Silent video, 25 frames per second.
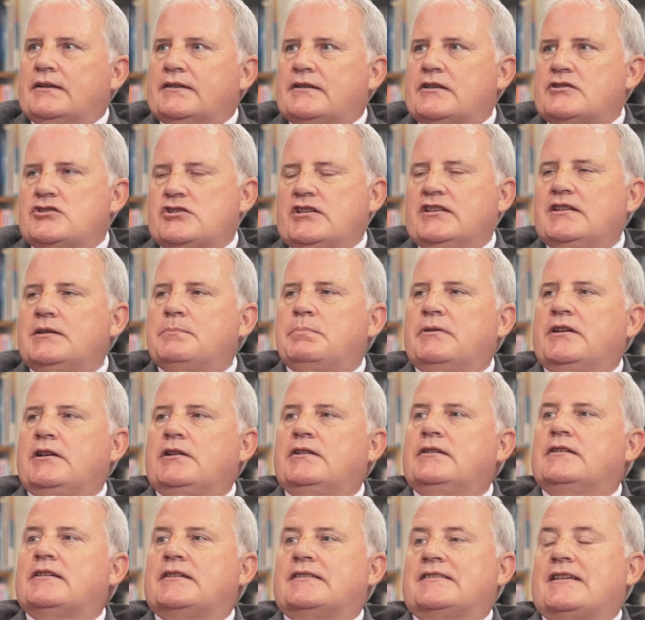The
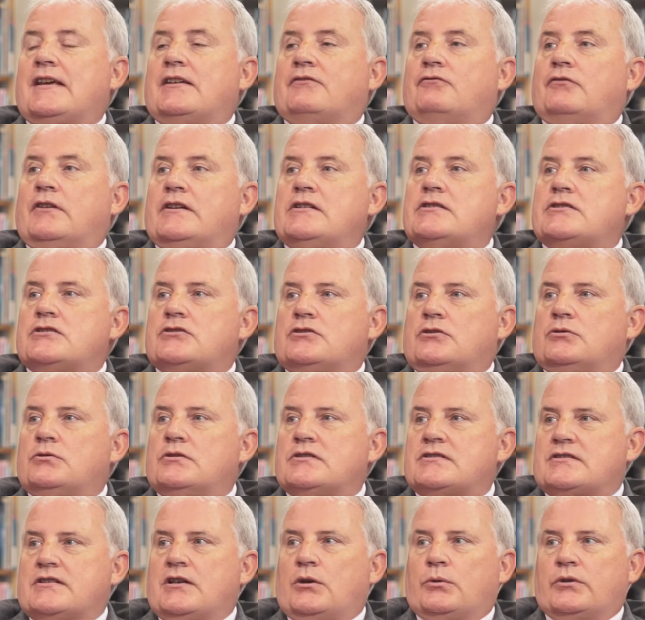GDP to debt ratio
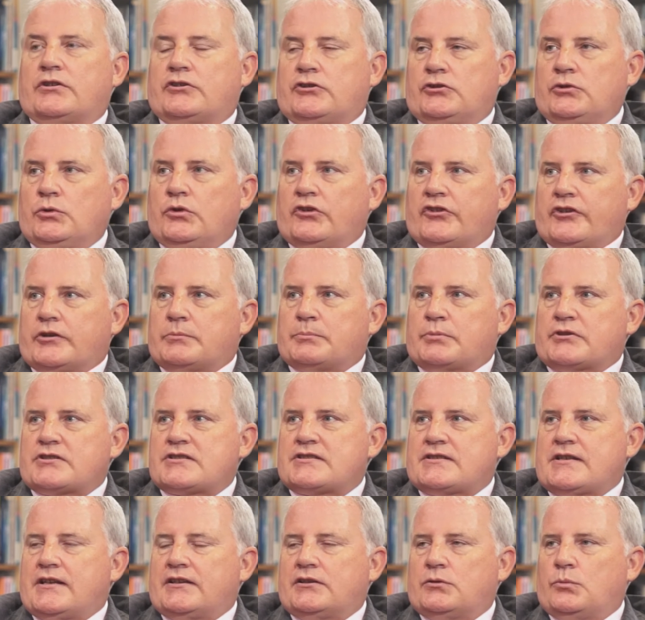is now at
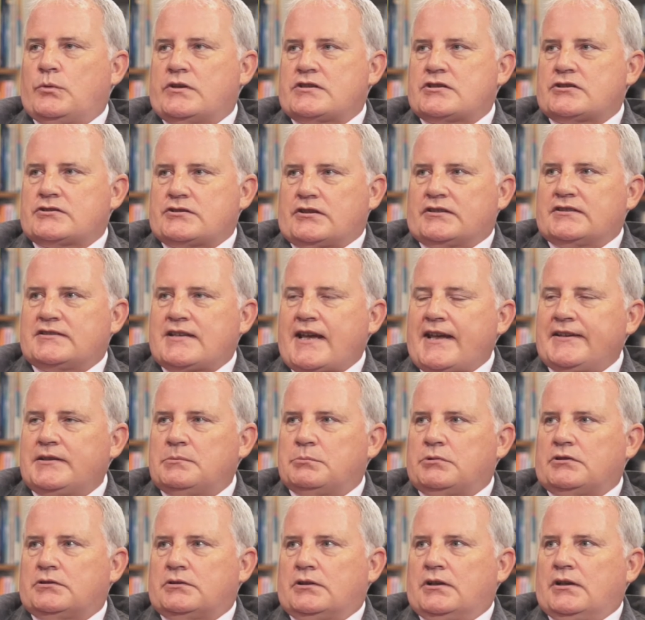200%, which is
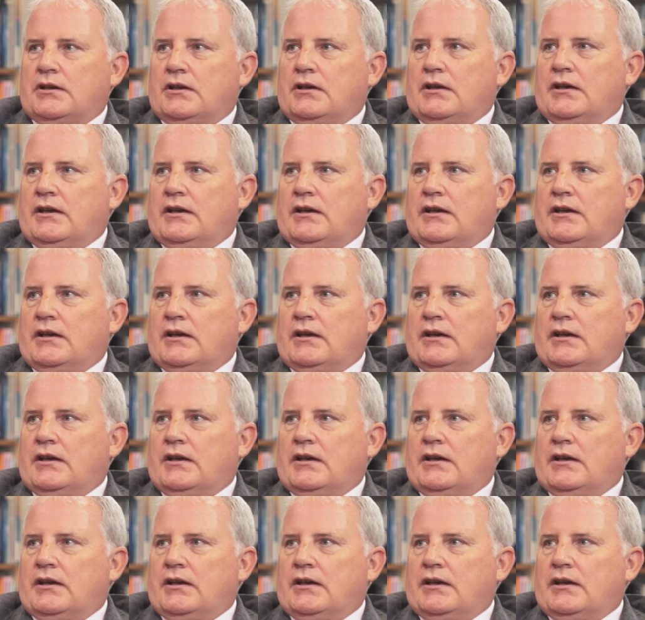untenable.